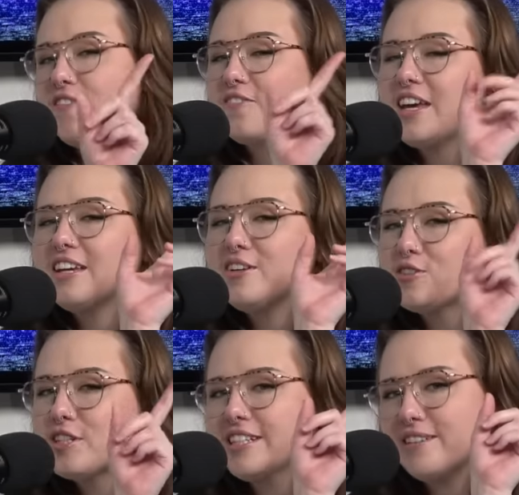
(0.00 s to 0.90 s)
off, they
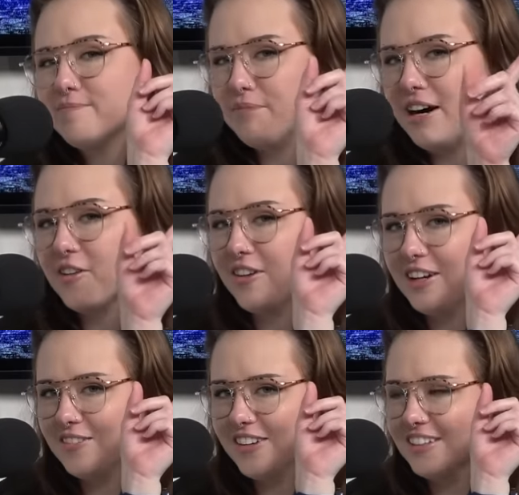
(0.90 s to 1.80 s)
usually didn't bother
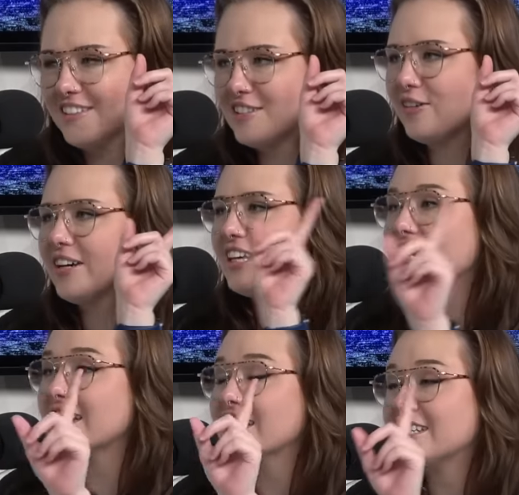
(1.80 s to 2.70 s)
anyone, so I think
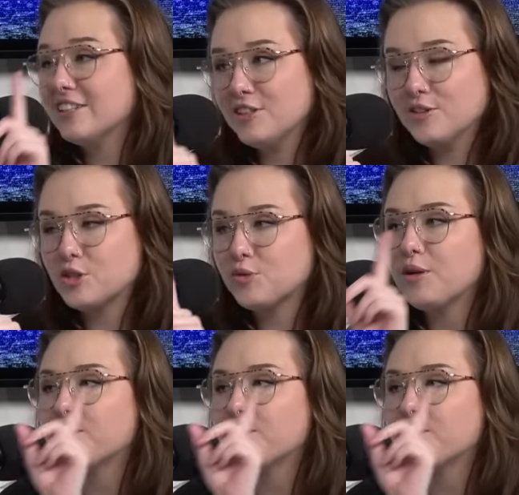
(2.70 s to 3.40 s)
it is unusual,